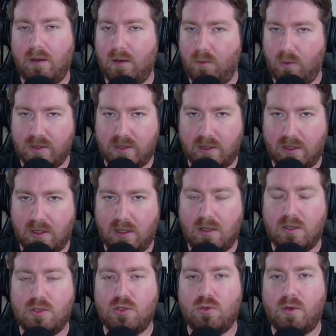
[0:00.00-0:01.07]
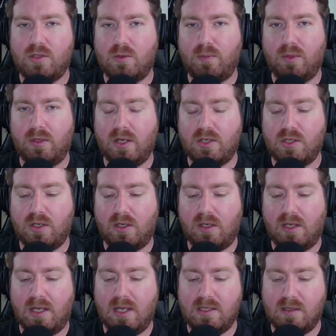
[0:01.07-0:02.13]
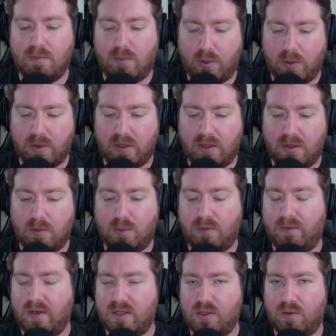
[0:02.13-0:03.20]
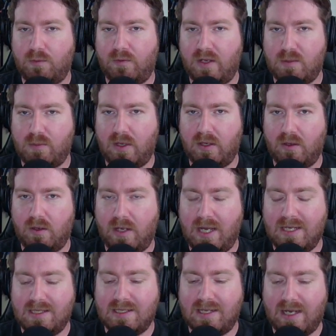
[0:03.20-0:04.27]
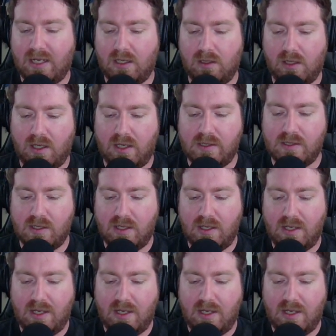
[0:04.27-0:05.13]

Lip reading: Once again, treasure production is important here. Professional Facebreaker hits that clause.